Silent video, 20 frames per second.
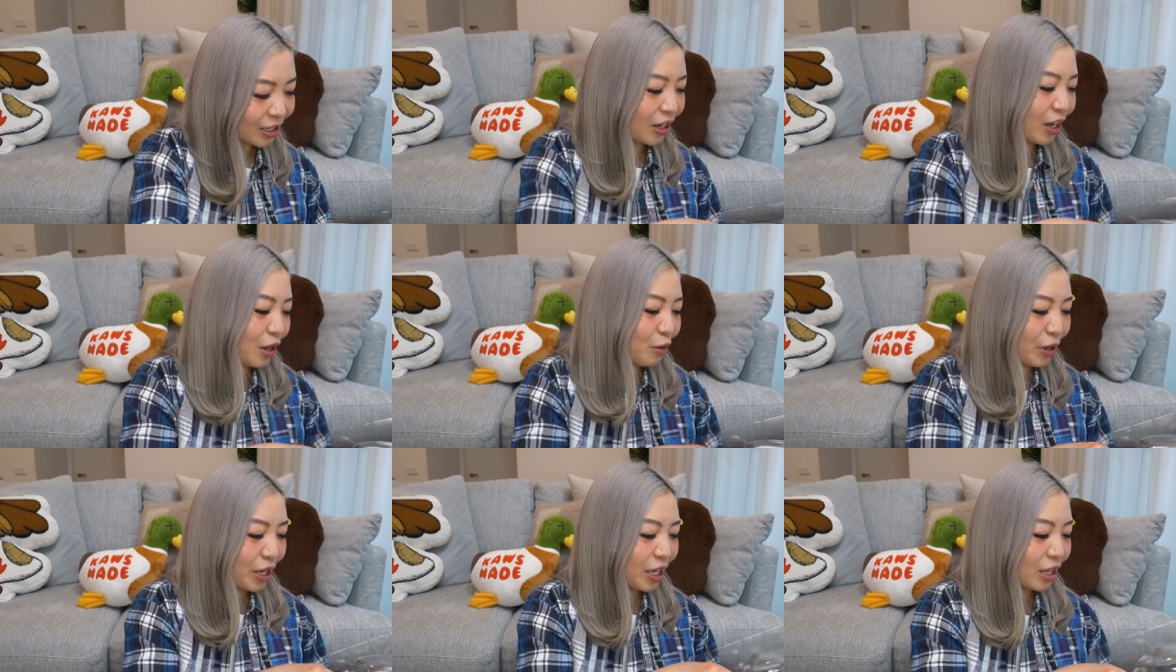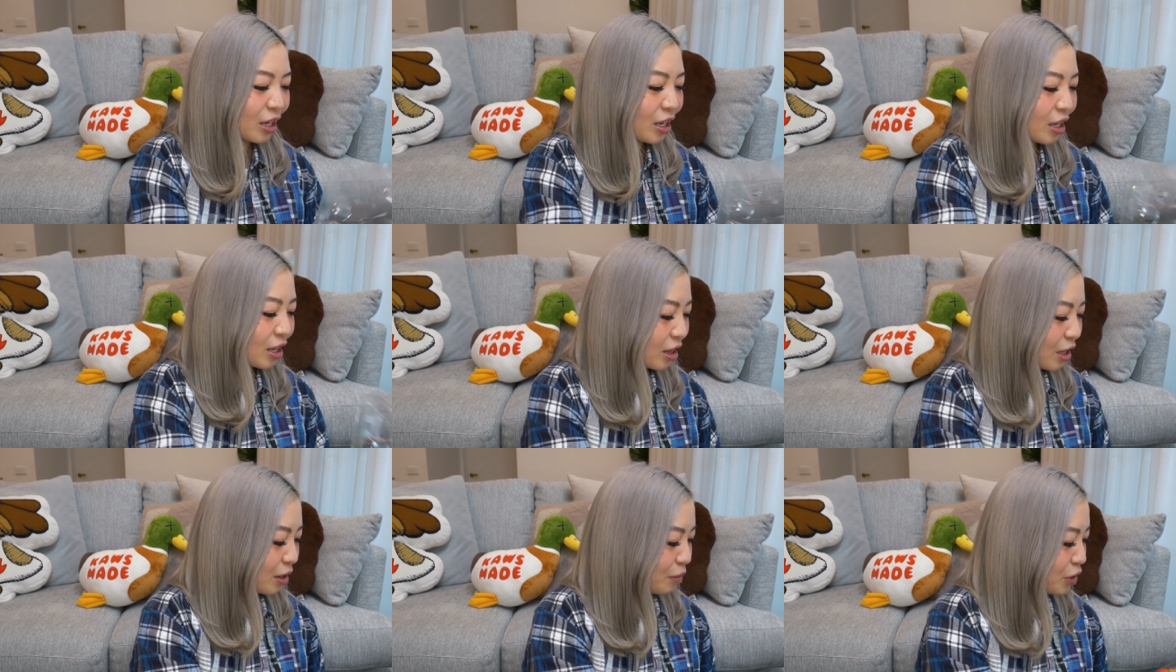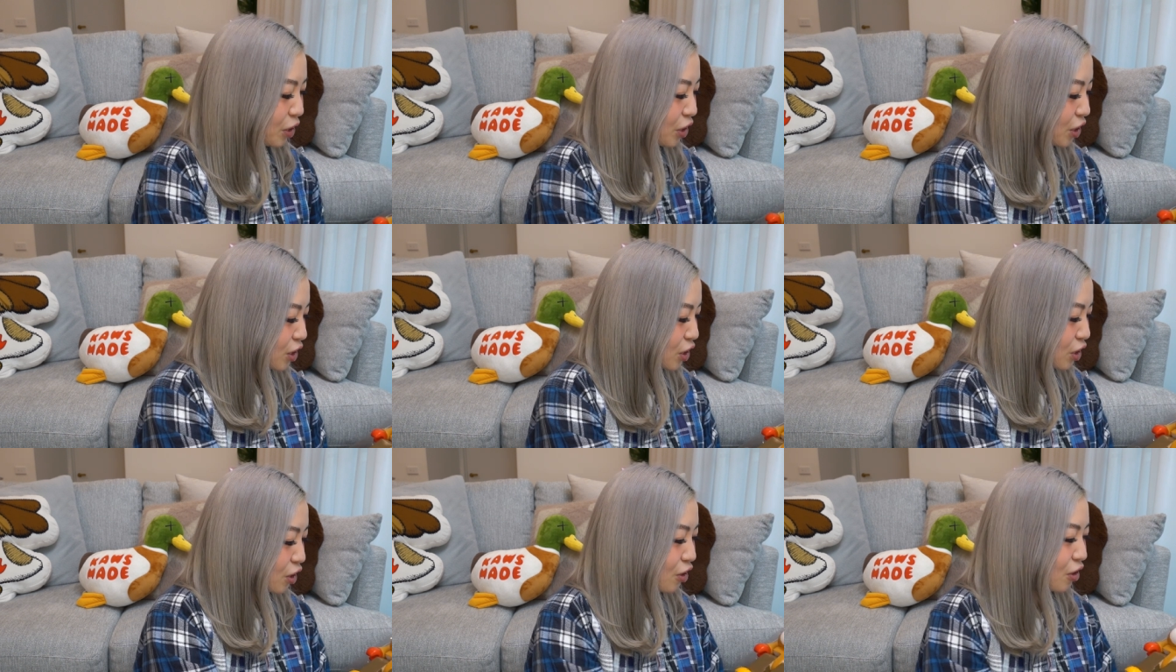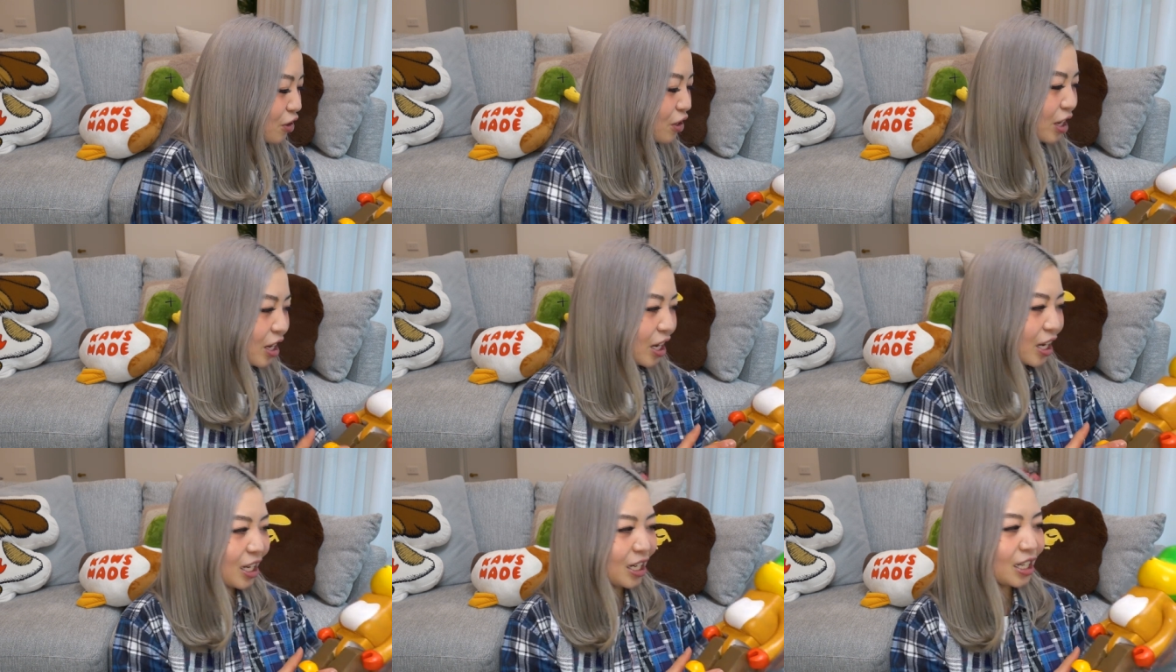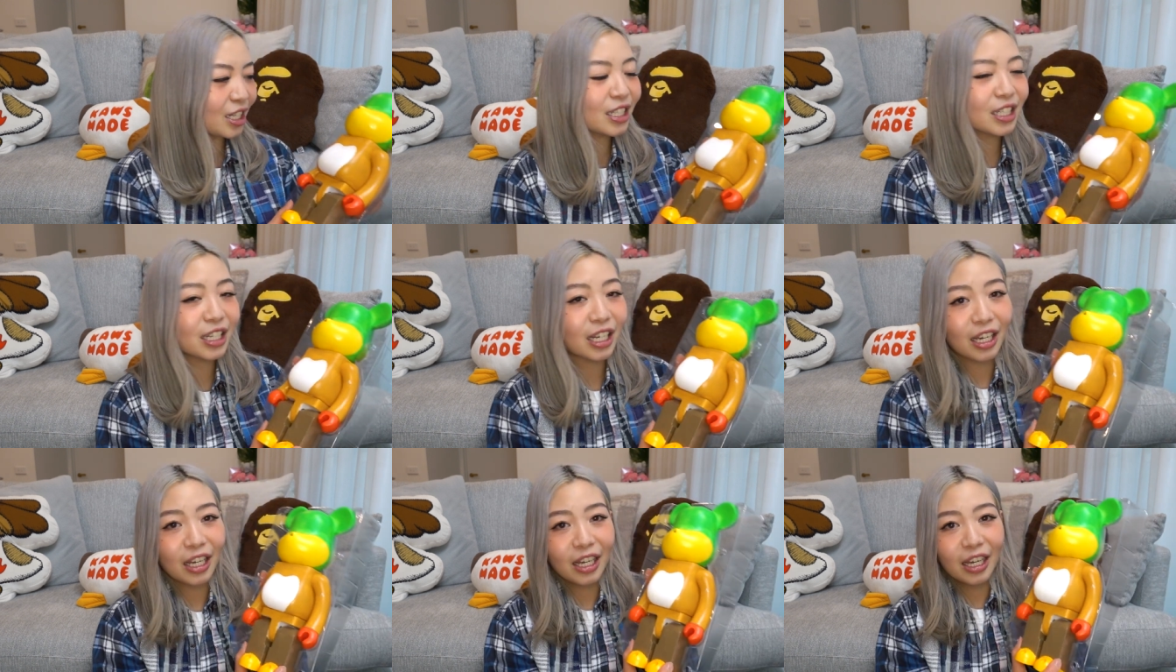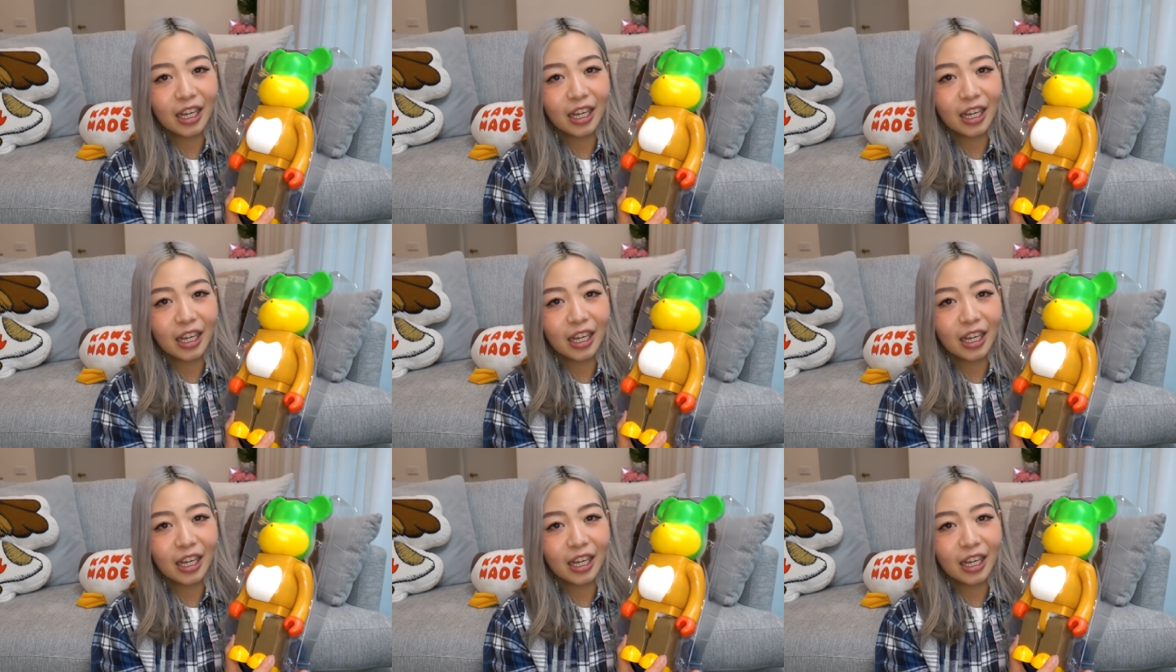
Okay, wait, let me just show you guys.